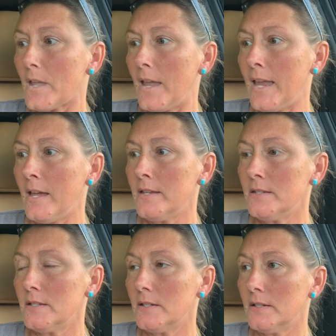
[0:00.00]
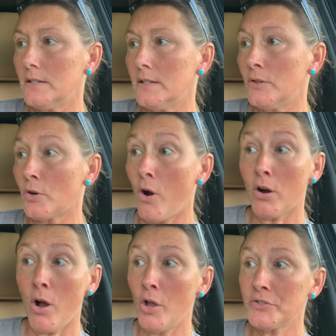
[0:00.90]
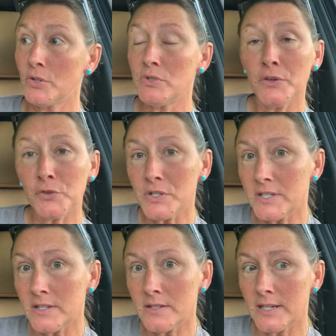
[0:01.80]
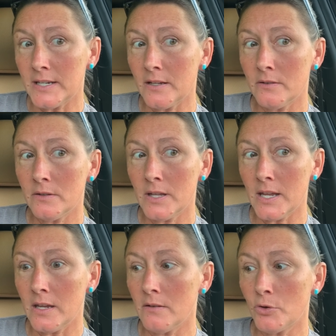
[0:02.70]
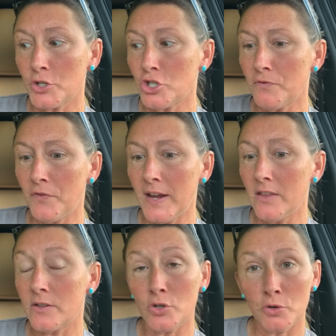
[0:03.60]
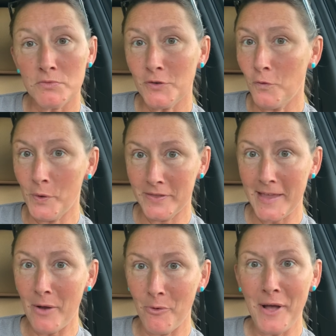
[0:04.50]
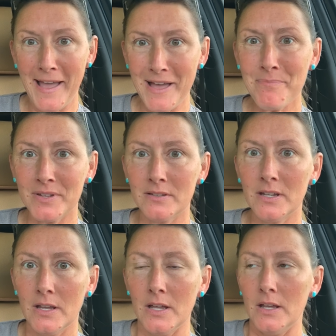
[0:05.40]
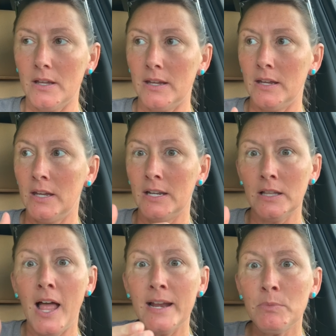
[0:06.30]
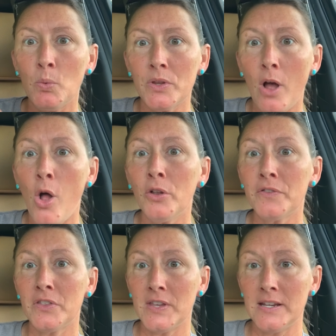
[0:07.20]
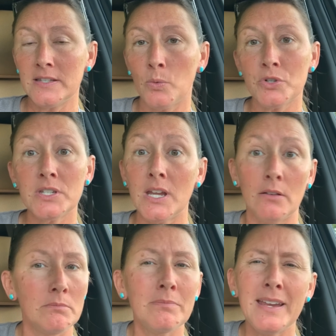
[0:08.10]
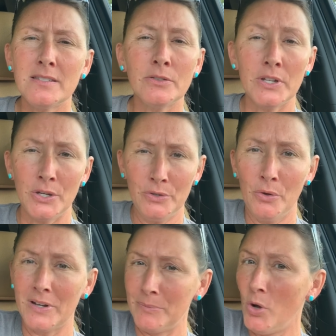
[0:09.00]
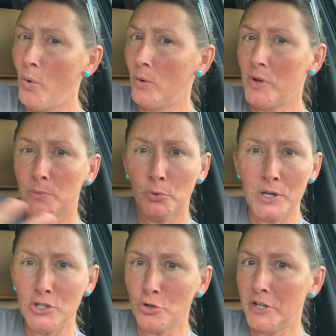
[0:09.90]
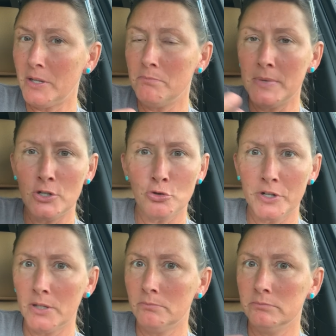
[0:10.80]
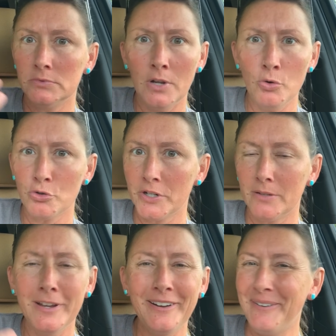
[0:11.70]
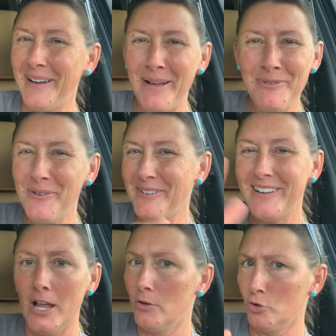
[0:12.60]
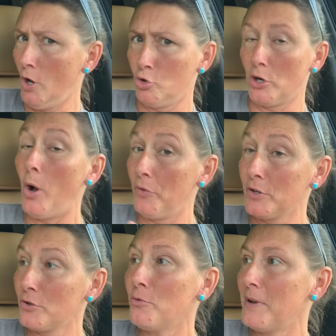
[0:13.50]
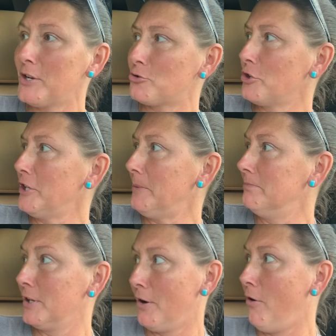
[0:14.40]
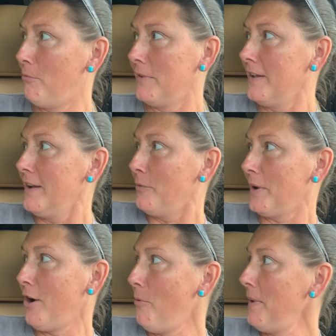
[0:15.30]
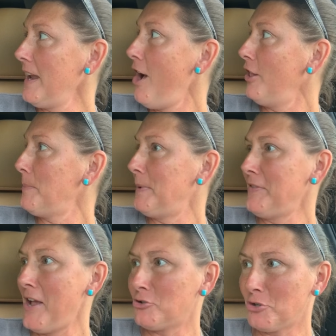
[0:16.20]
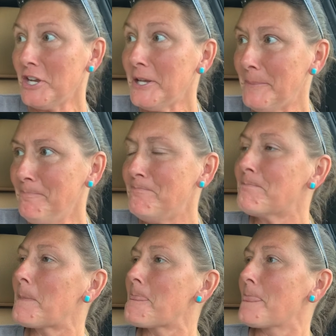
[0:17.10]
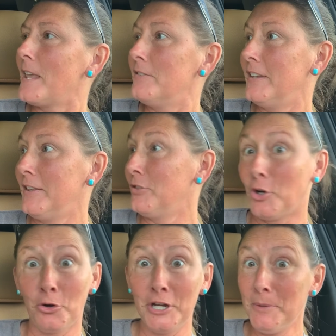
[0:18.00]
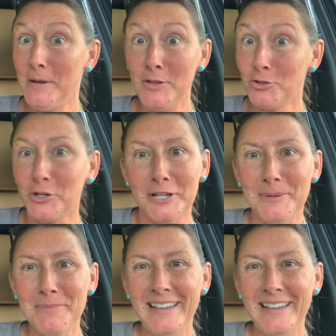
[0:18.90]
And there are also differences in the Christian faith in terms of when that will happen in alignment with all of the things that we're seeing. Basically, you know that I'm going with pre-trib, mid-trib, no trib. You know, I'm going no trib. Oh, there's going to be a trib. You're going, we're going to be all up in that trib, it, the crib and the trib.